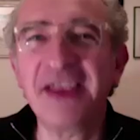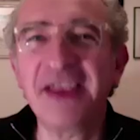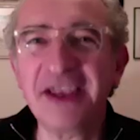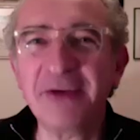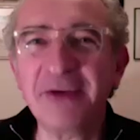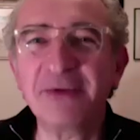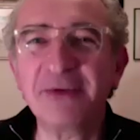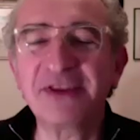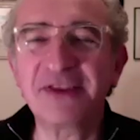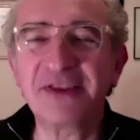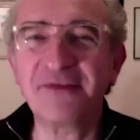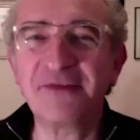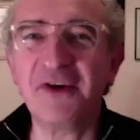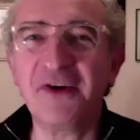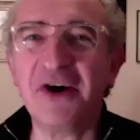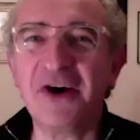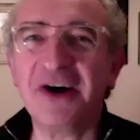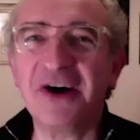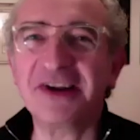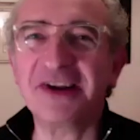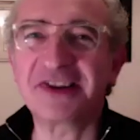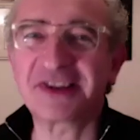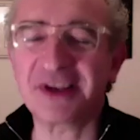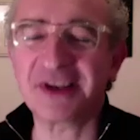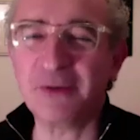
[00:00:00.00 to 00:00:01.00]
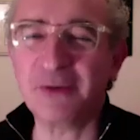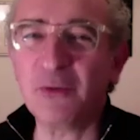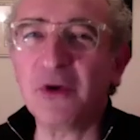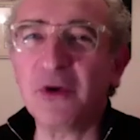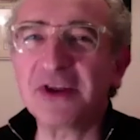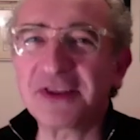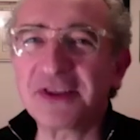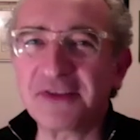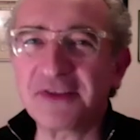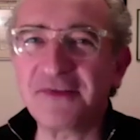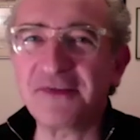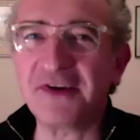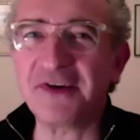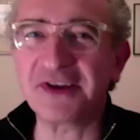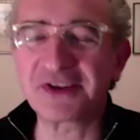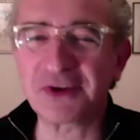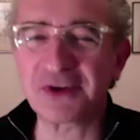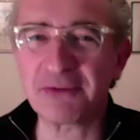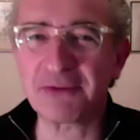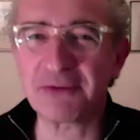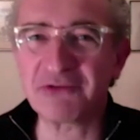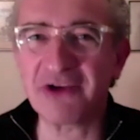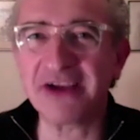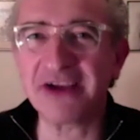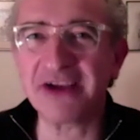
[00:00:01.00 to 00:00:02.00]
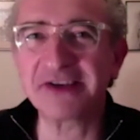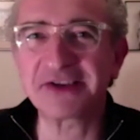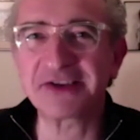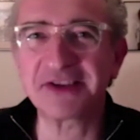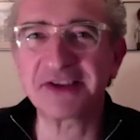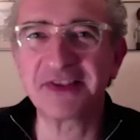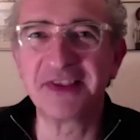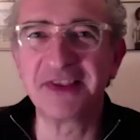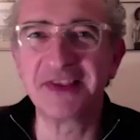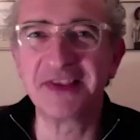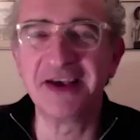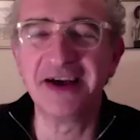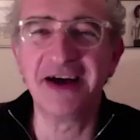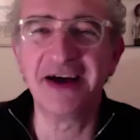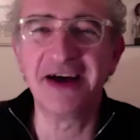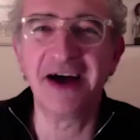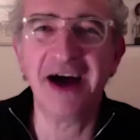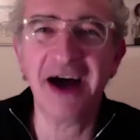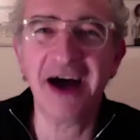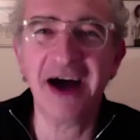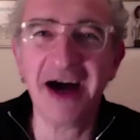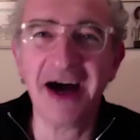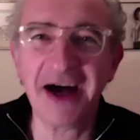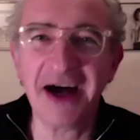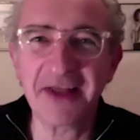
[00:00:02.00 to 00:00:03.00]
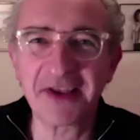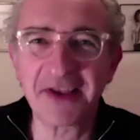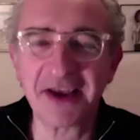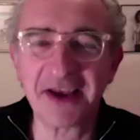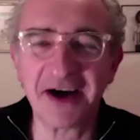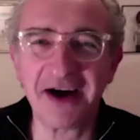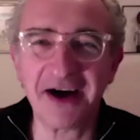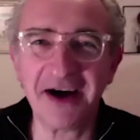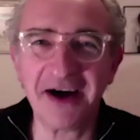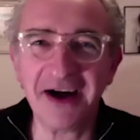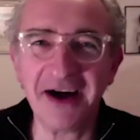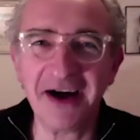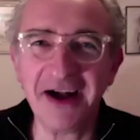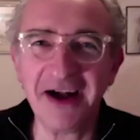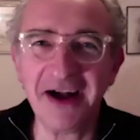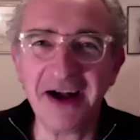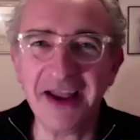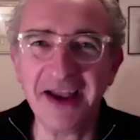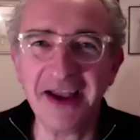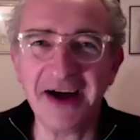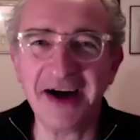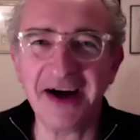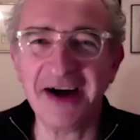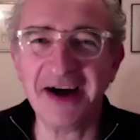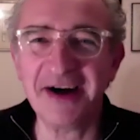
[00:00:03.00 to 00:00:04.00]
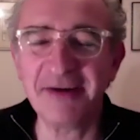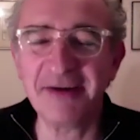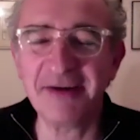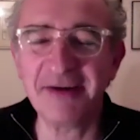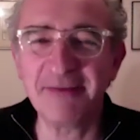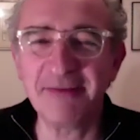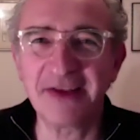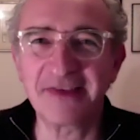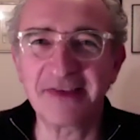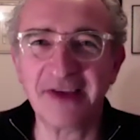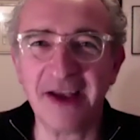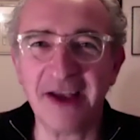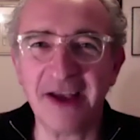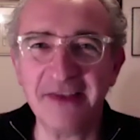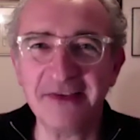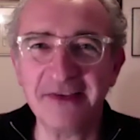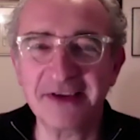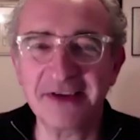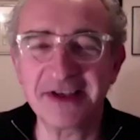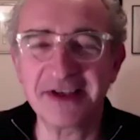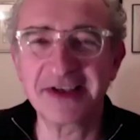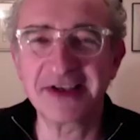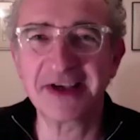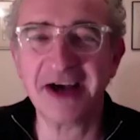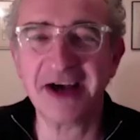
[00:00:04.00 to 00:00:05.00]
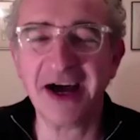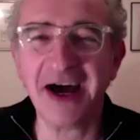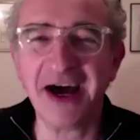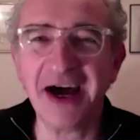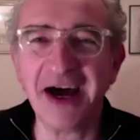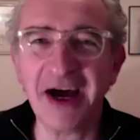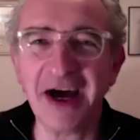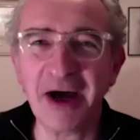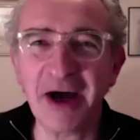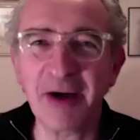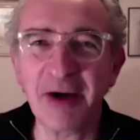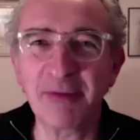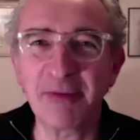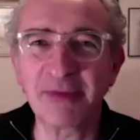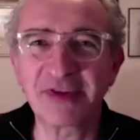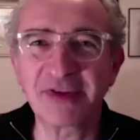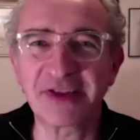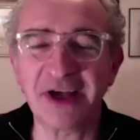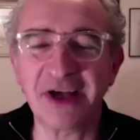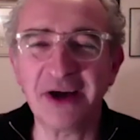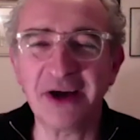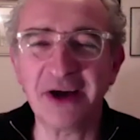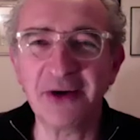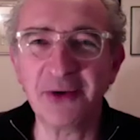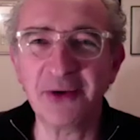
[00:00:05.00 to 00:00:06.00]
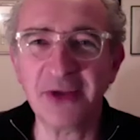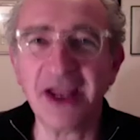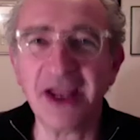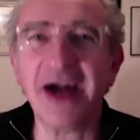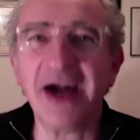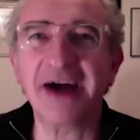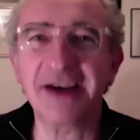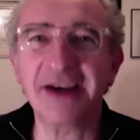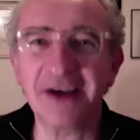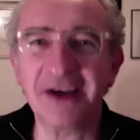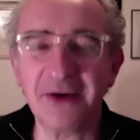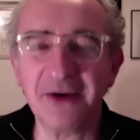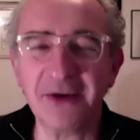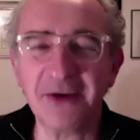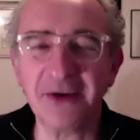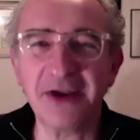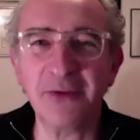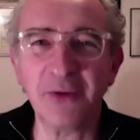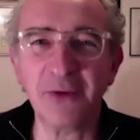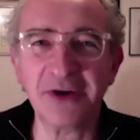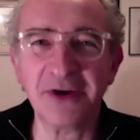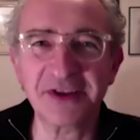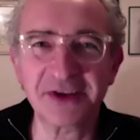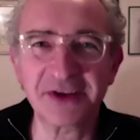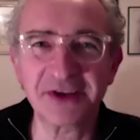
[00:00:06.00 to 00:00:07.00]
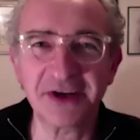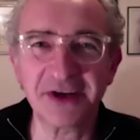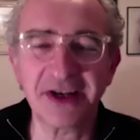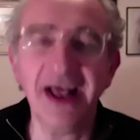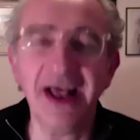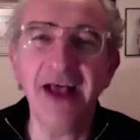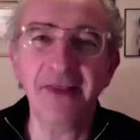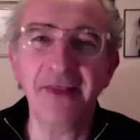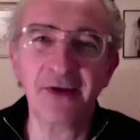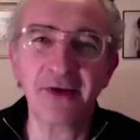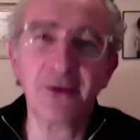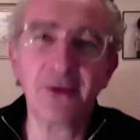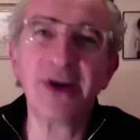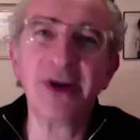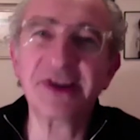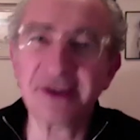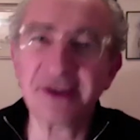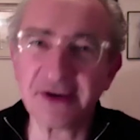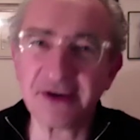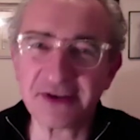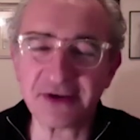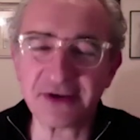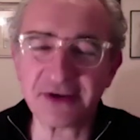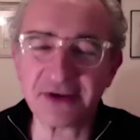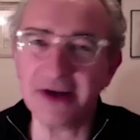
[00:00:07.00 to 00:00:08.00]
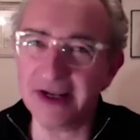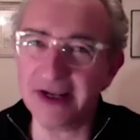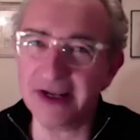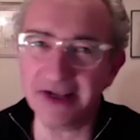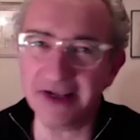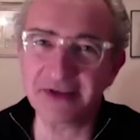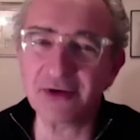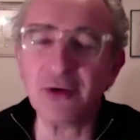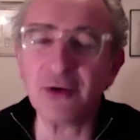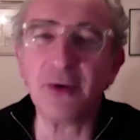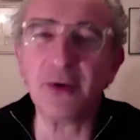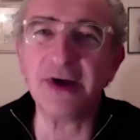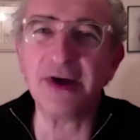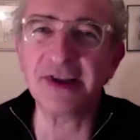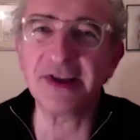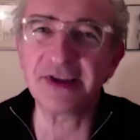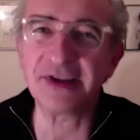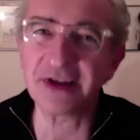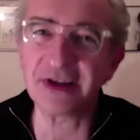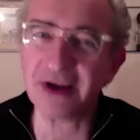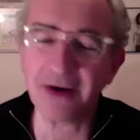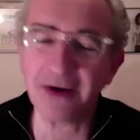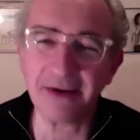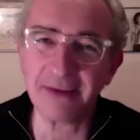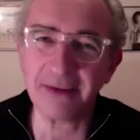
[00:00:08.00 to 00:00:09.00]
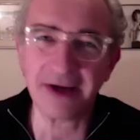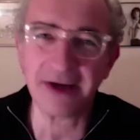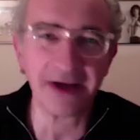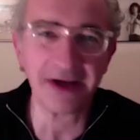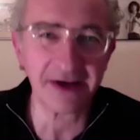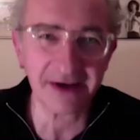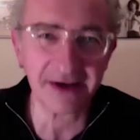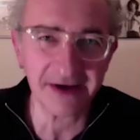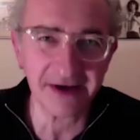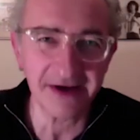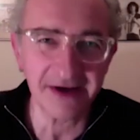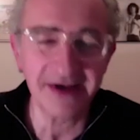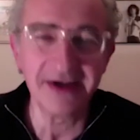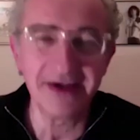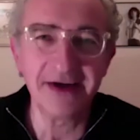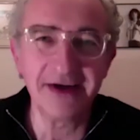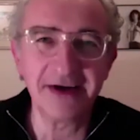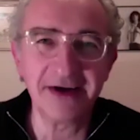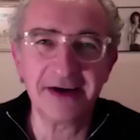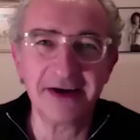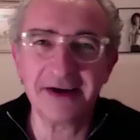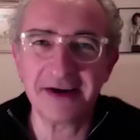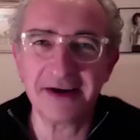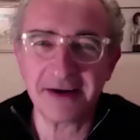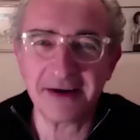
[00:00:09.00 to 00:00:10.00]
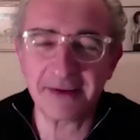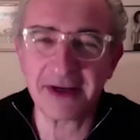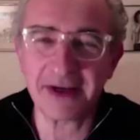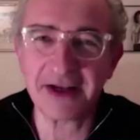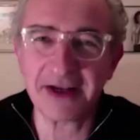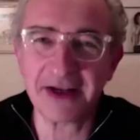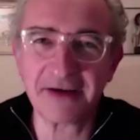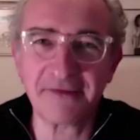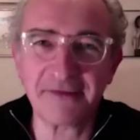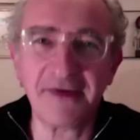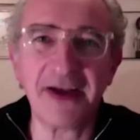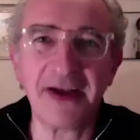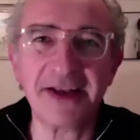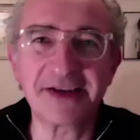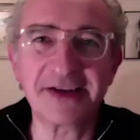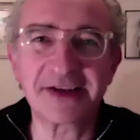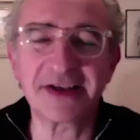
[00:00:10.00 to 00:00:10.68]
it was the first. It was the first operation Uh, that I um, attended. Um, so yeah, no, it was good. The question is, is always, you know, am I gonna, am I gonna faint